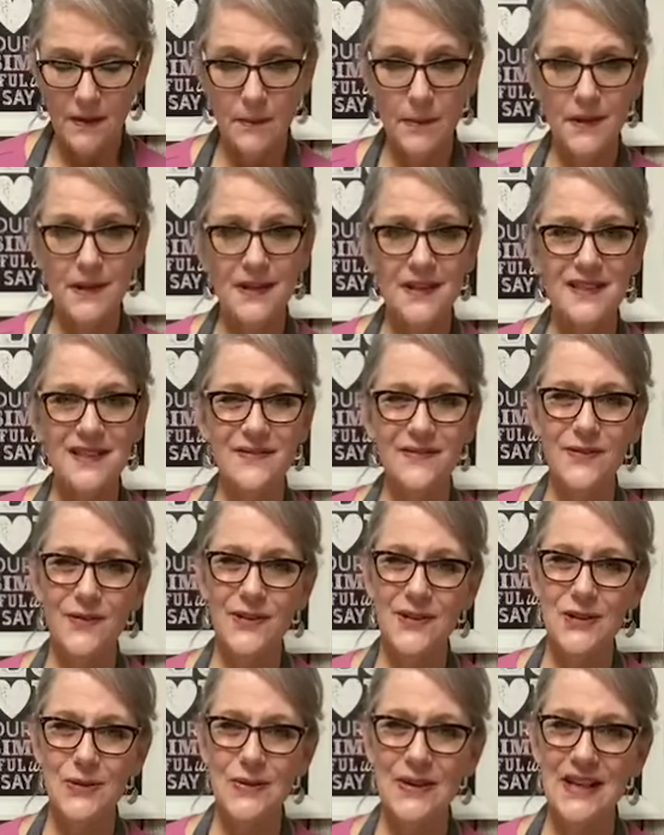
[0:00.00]
But for
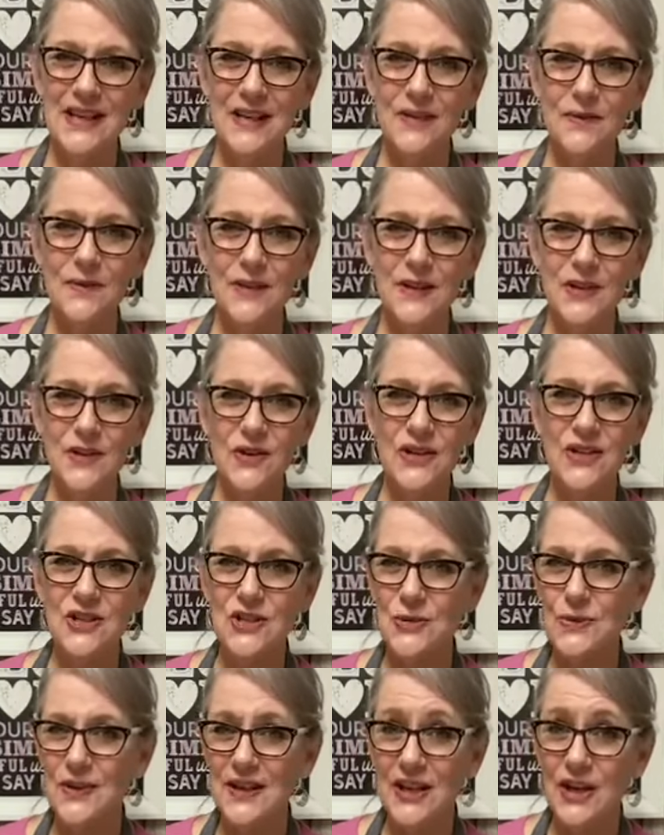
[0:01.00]
doing it, you can
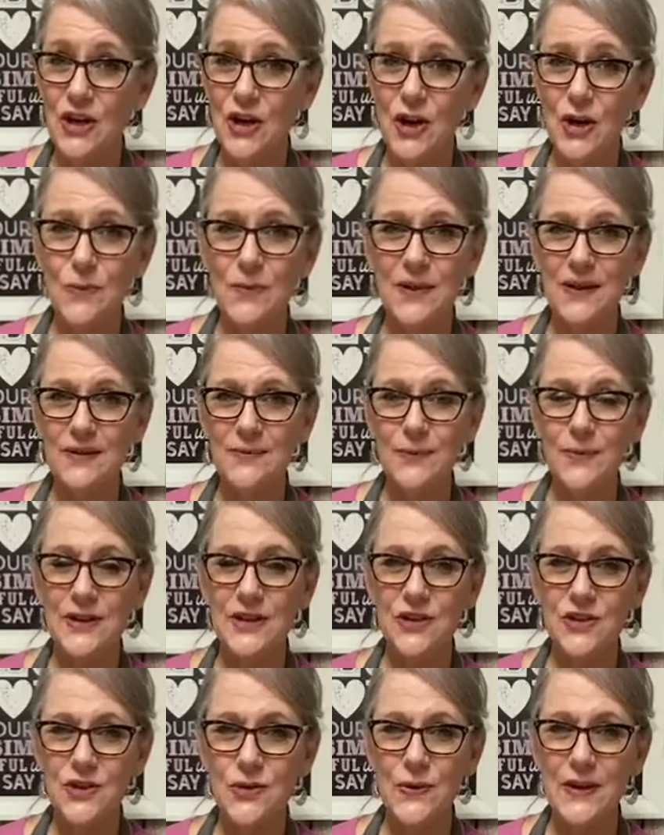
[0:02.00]
do it at home, but when
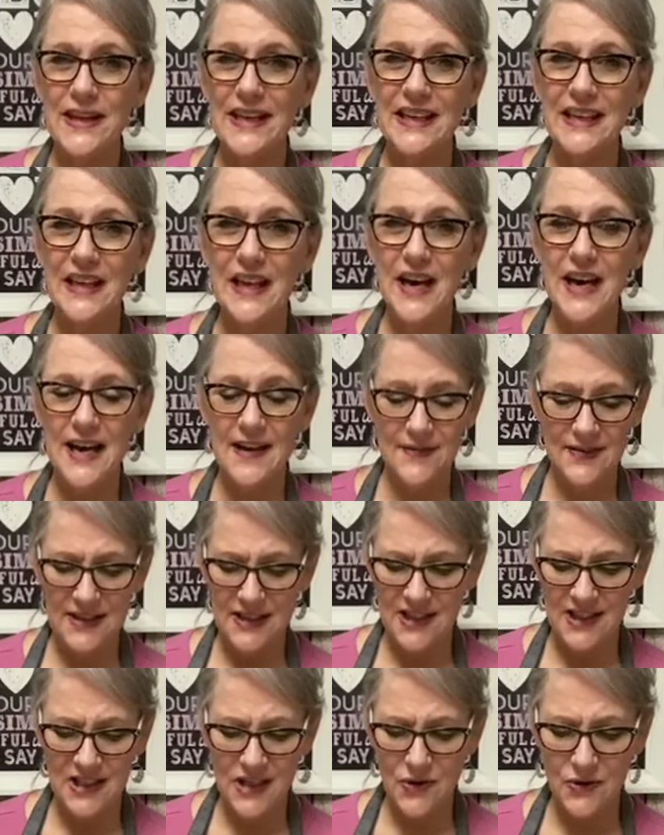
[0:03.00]
you're doing it live,
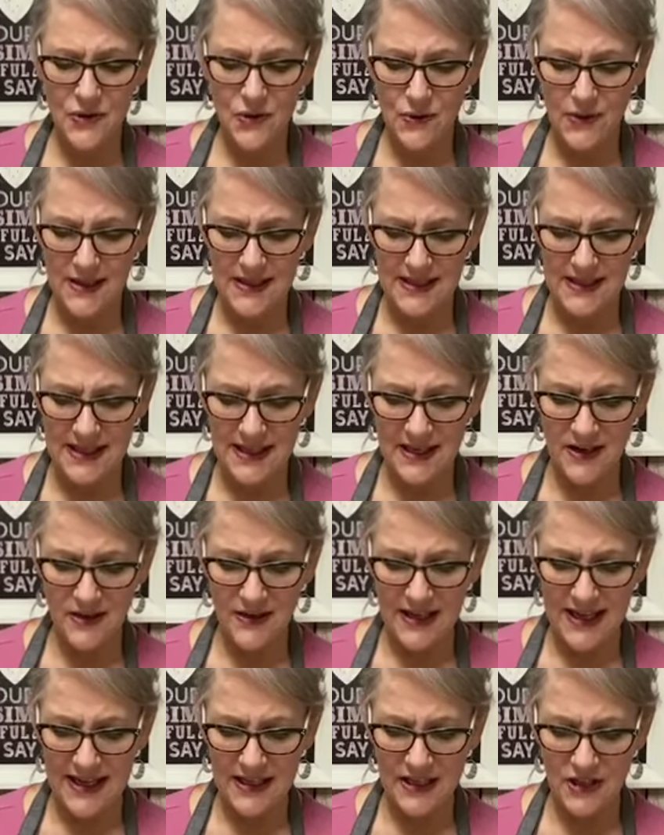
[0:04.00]
it's so noisy. I
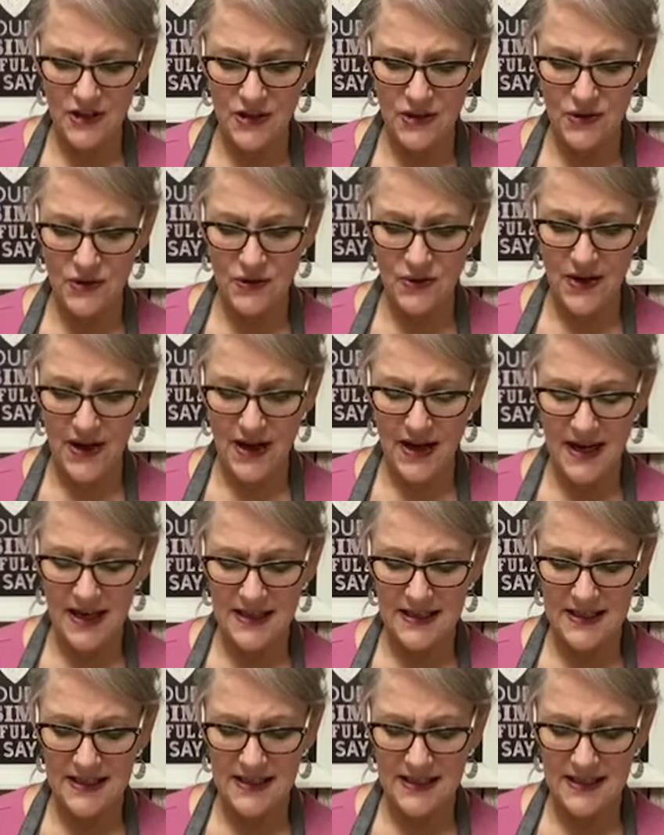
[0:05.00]
don't like to do that.